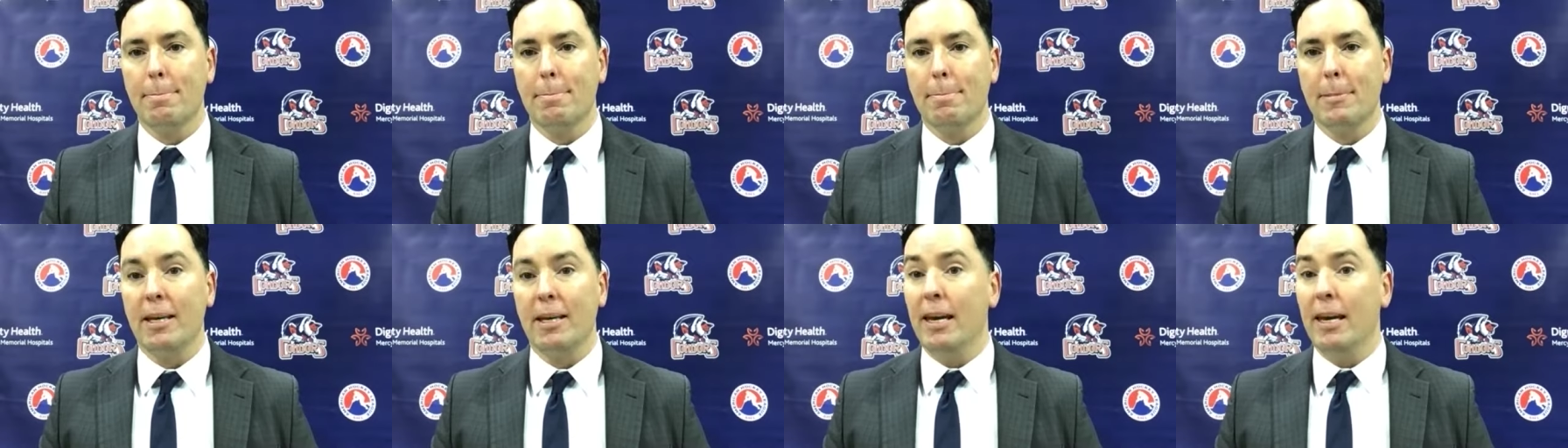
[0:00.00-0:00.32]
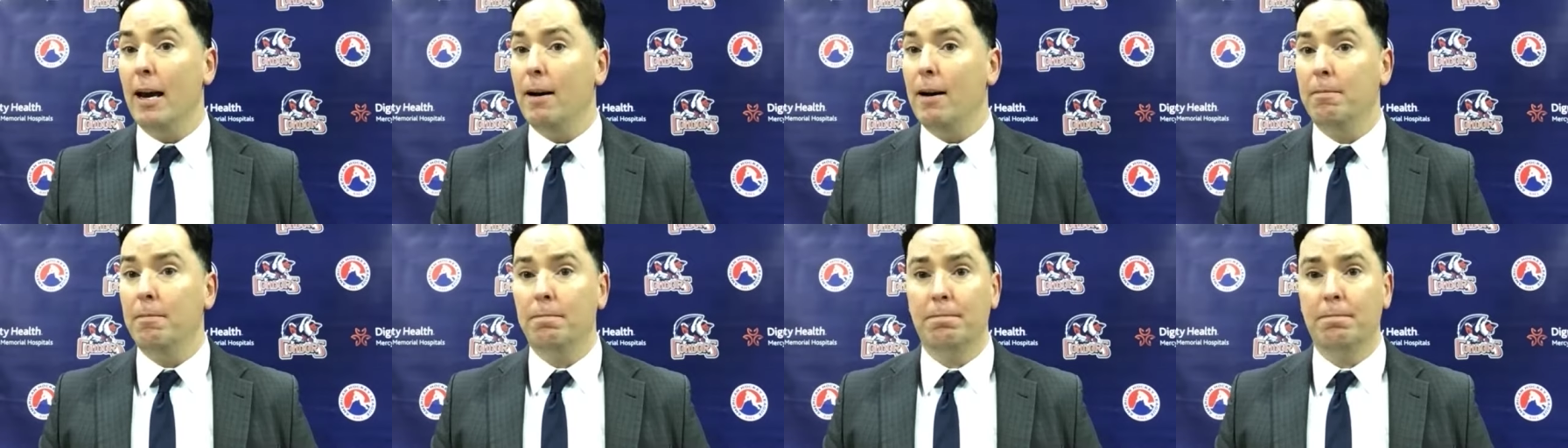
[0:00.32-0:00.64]

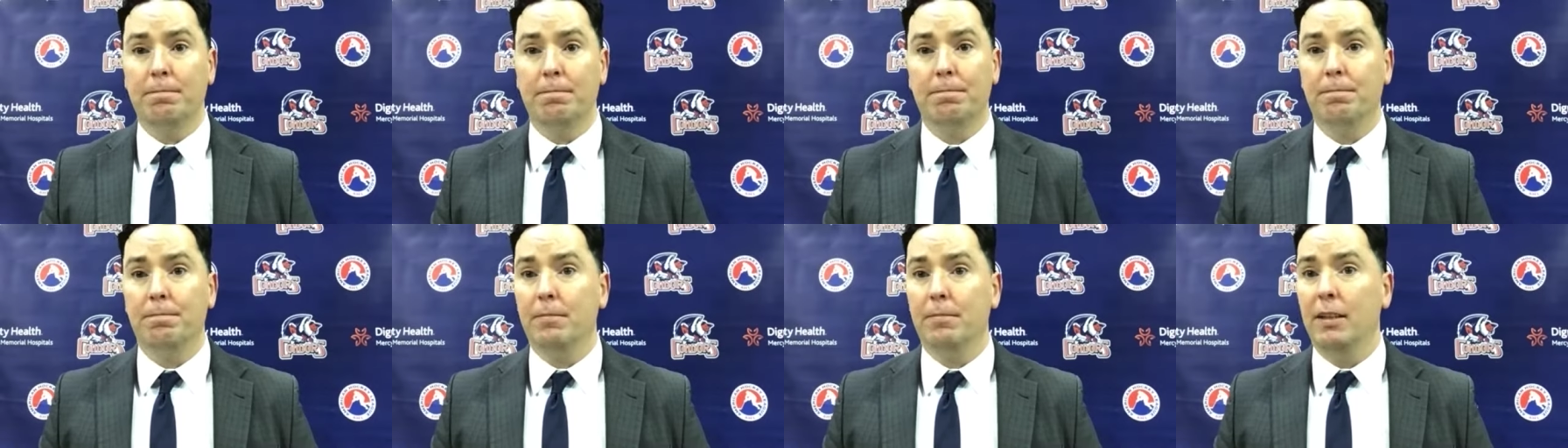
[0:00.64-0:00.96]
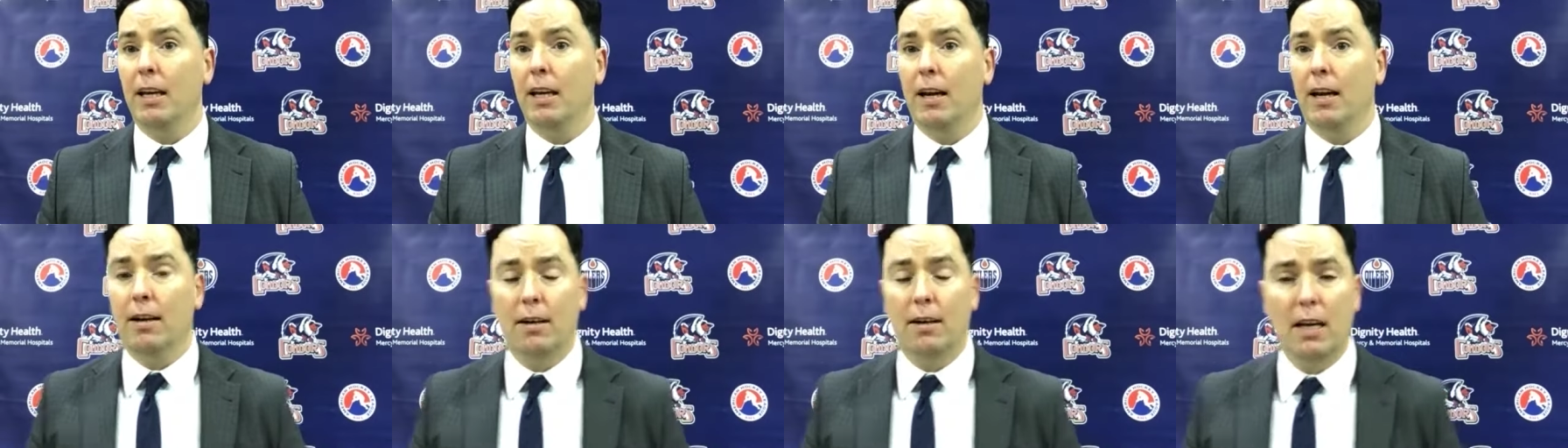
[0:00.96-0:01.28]
Yeah.
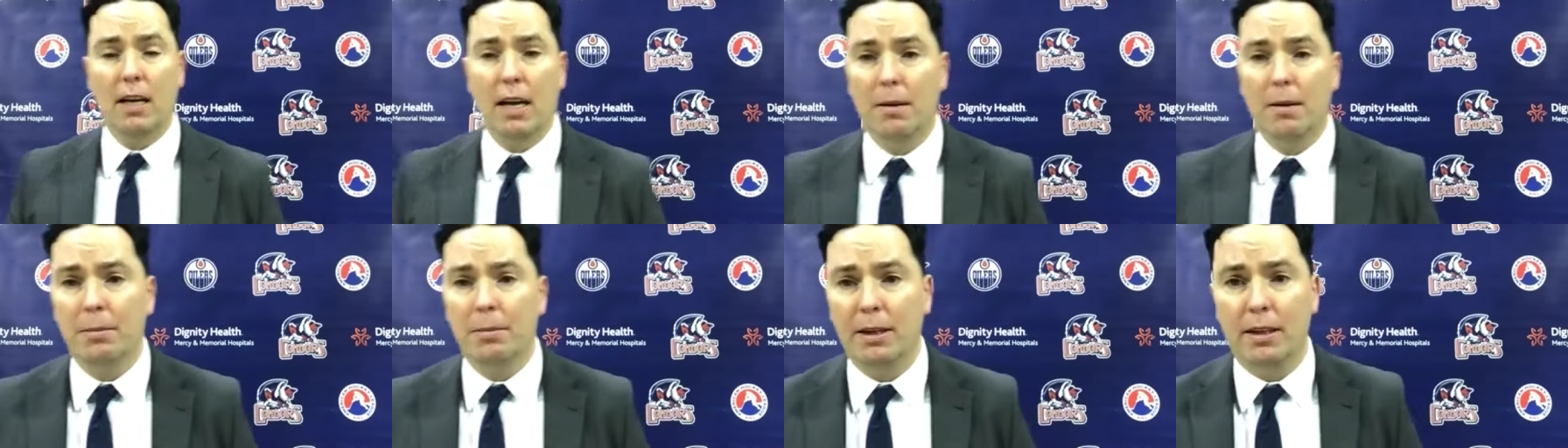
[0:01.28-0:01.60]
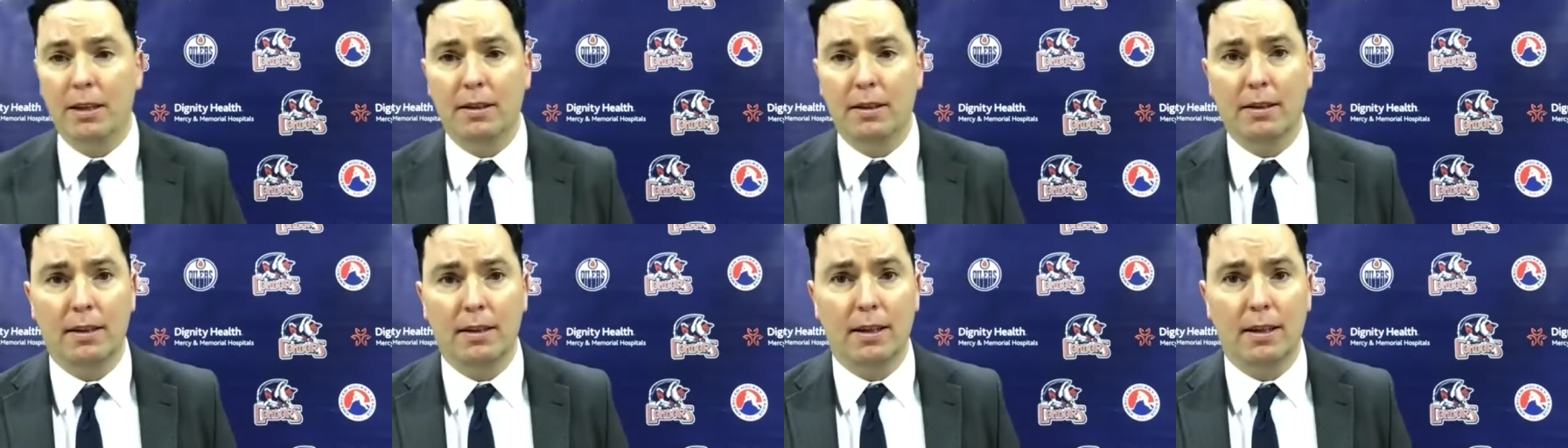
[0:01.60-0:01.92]
Yeah. I
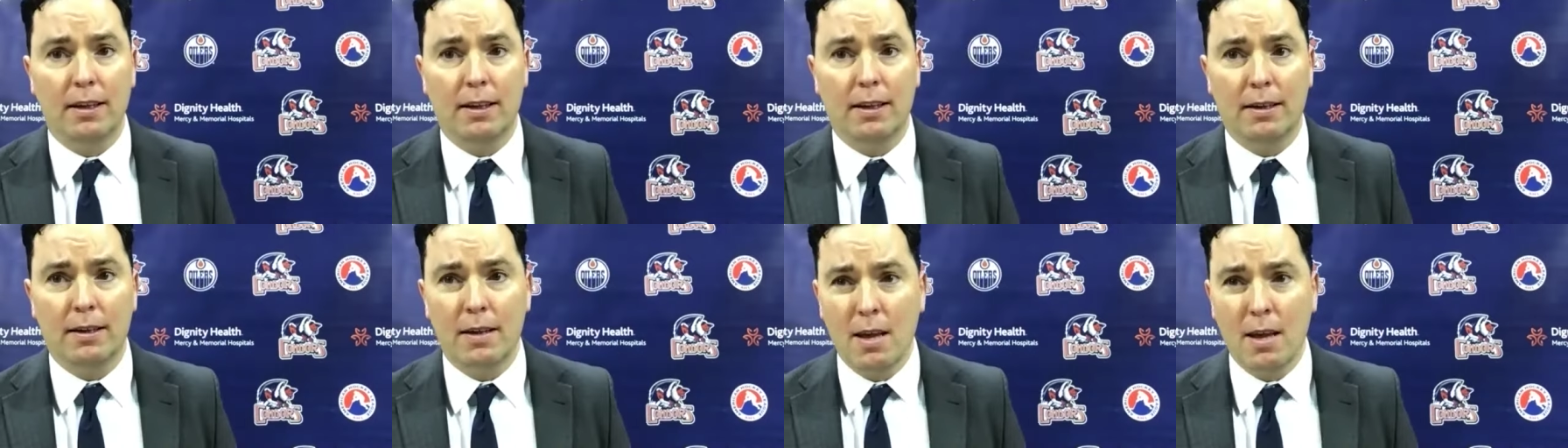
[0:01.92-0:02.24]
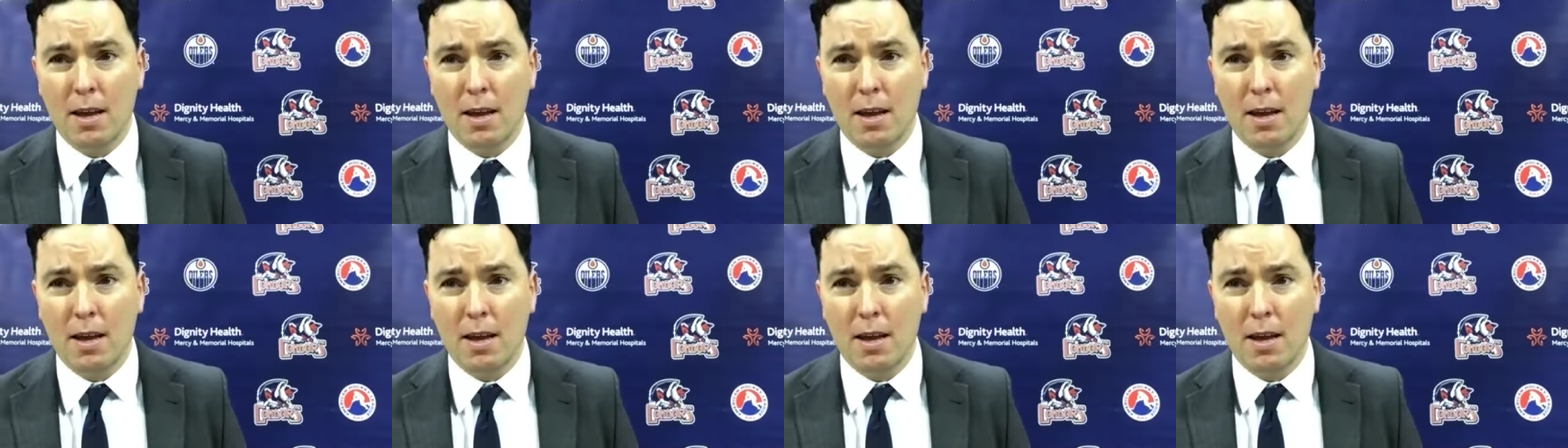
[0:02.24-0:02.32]
mean, uh,